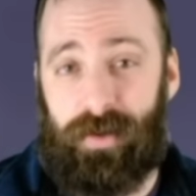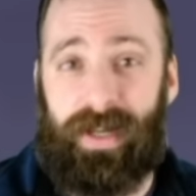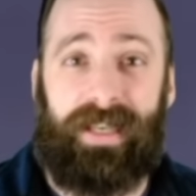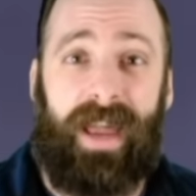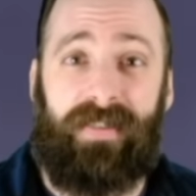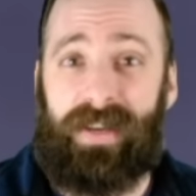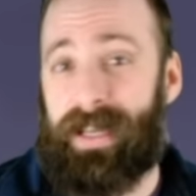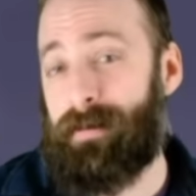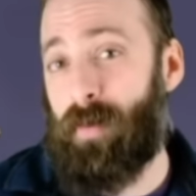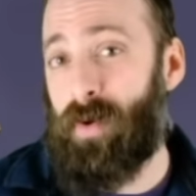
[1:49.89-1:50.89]
You can never
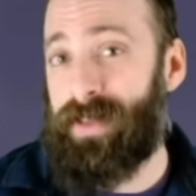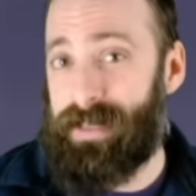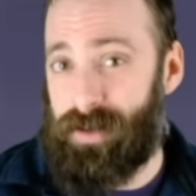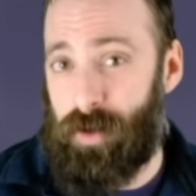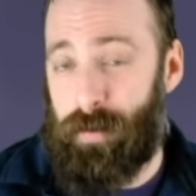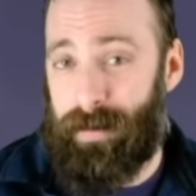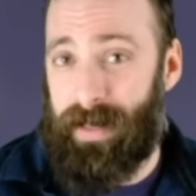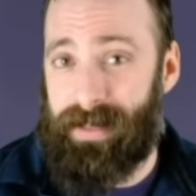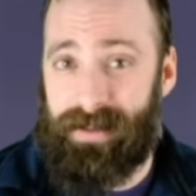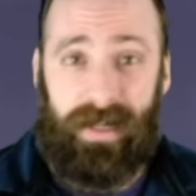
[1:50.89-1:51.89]
get more than a
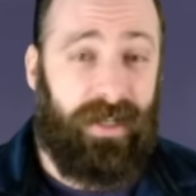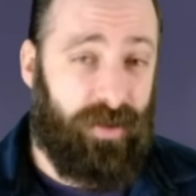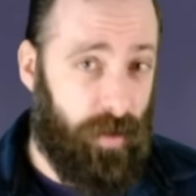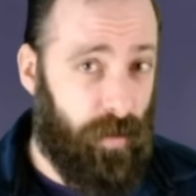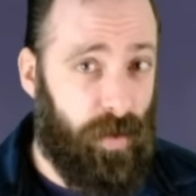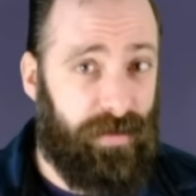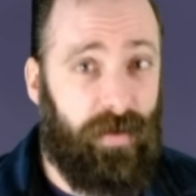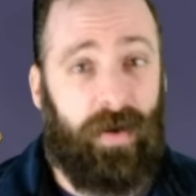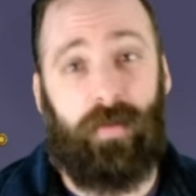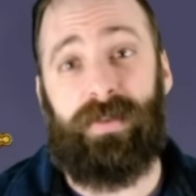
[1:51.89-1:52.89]
2+, so a roll of
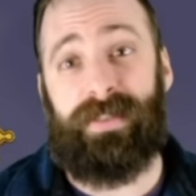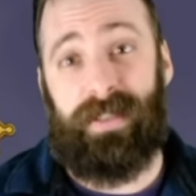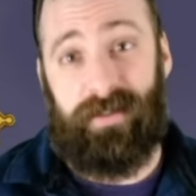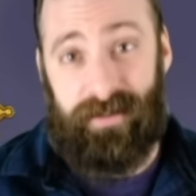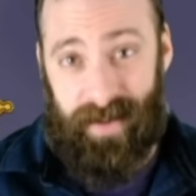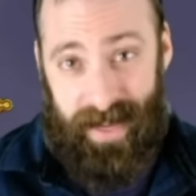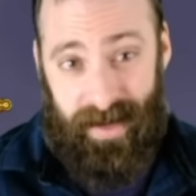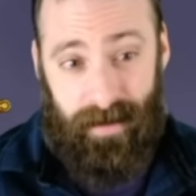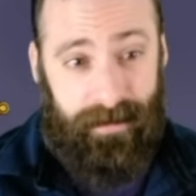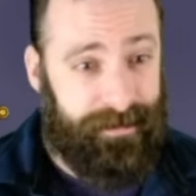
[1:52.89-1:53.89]
1 will still fail.